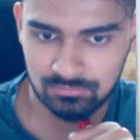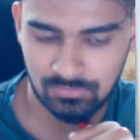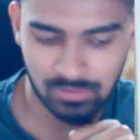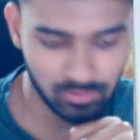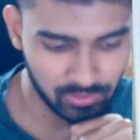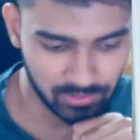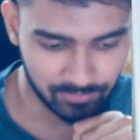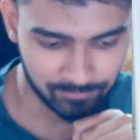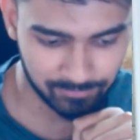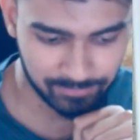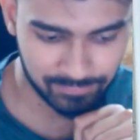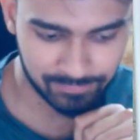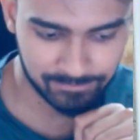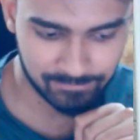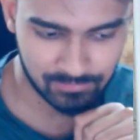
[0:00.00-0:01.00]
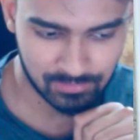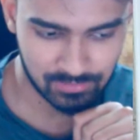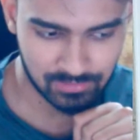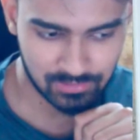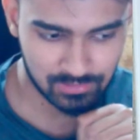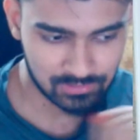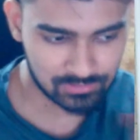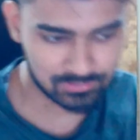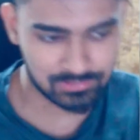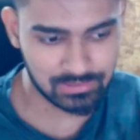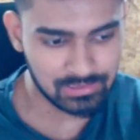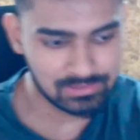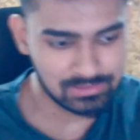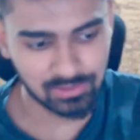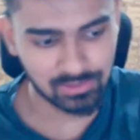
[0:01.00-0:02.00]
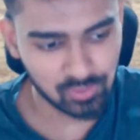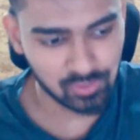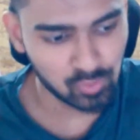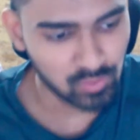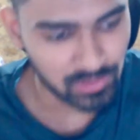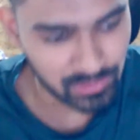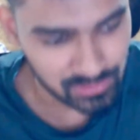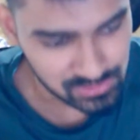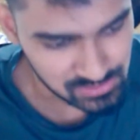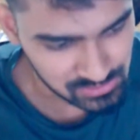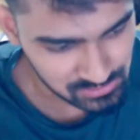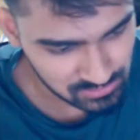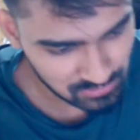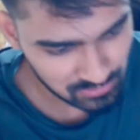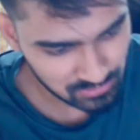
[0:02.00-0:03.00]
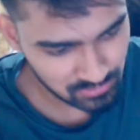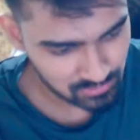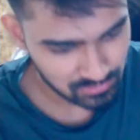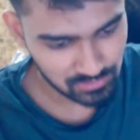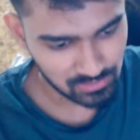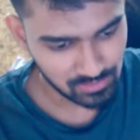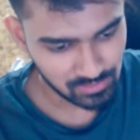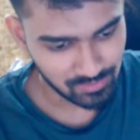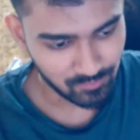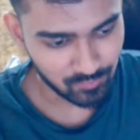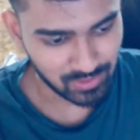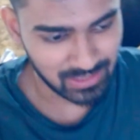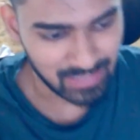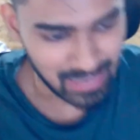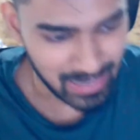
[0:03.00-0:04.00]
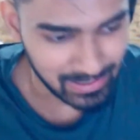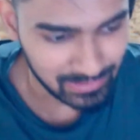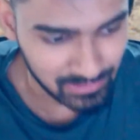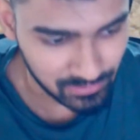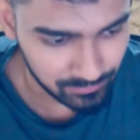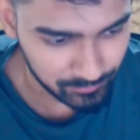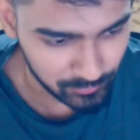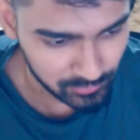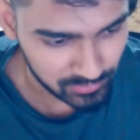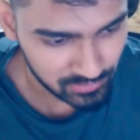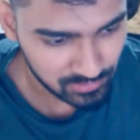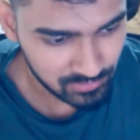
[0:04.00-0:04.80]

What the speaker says: Okay, these are the two conditions while adding computer,